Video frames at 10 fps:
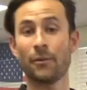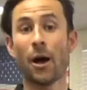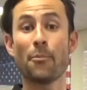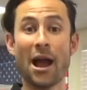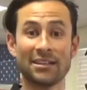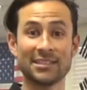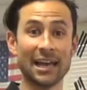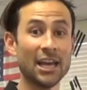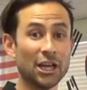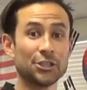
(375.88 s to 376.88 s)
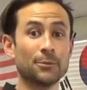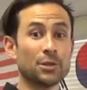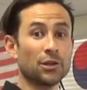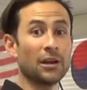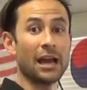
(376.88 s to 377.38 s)
I'll practice that. Jump,
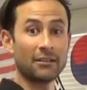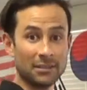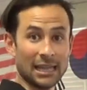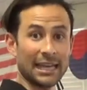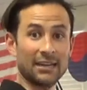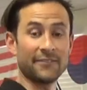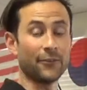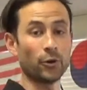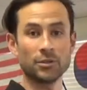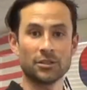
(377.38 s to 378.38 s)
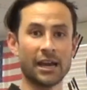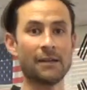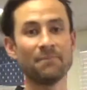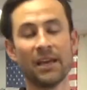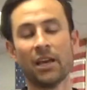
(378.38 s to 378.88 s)
turn around, land in a fold, okay?